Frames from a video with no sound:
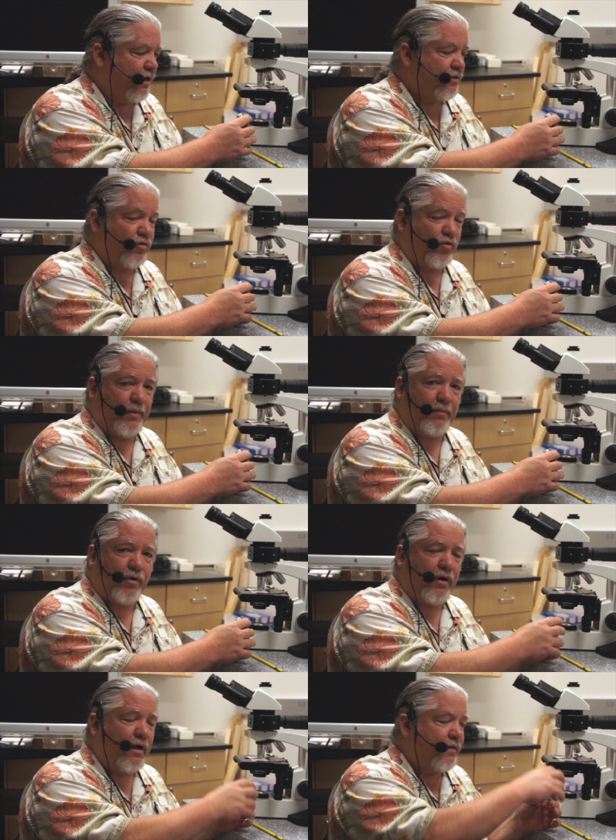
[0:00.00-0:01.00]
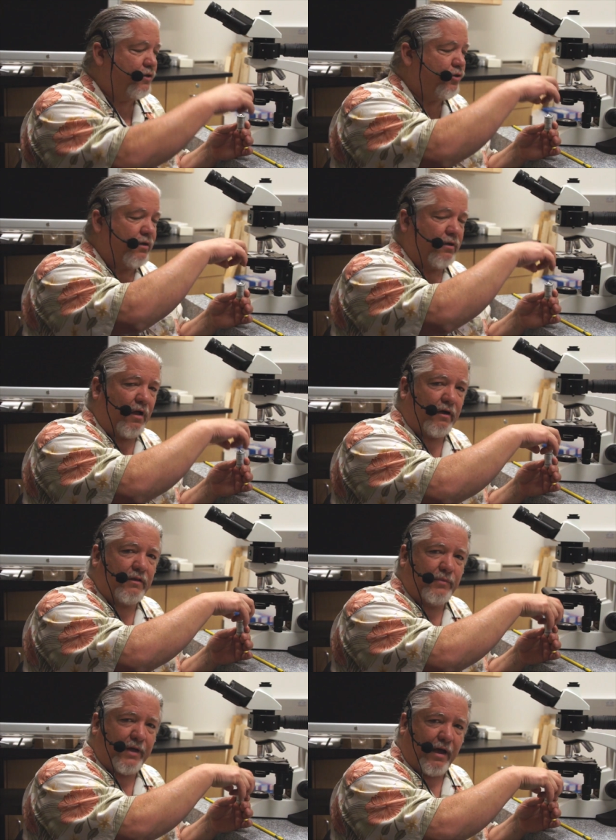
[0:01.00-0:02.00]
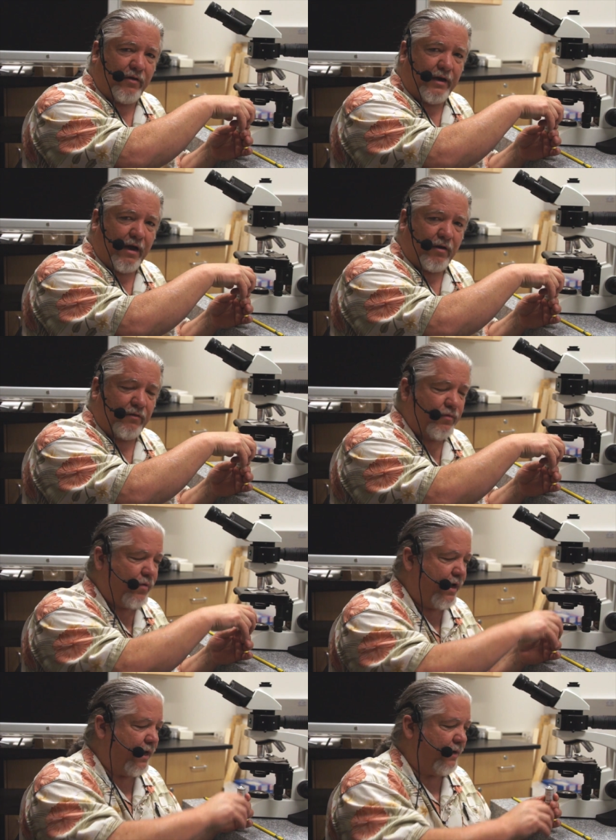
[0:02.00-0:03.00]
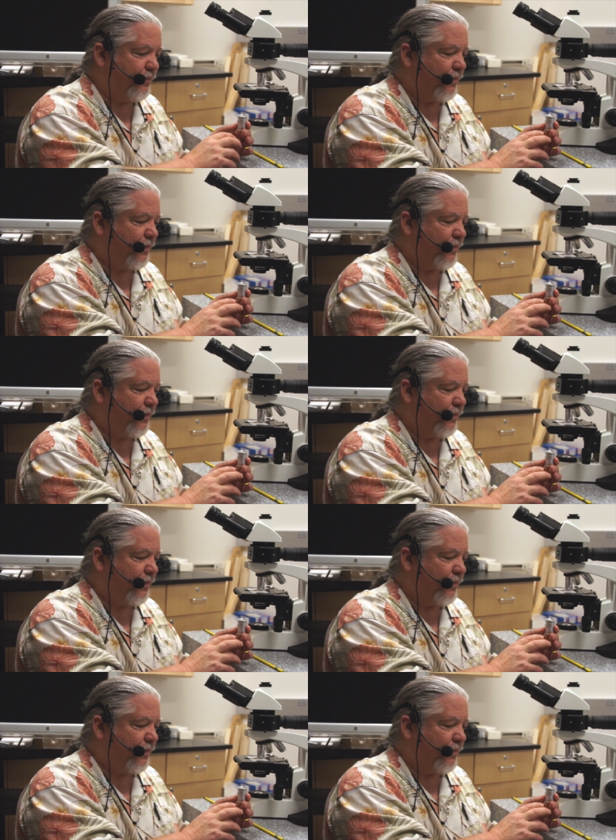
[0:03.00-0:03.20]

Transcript: So remember that you can lock them down and out of the way.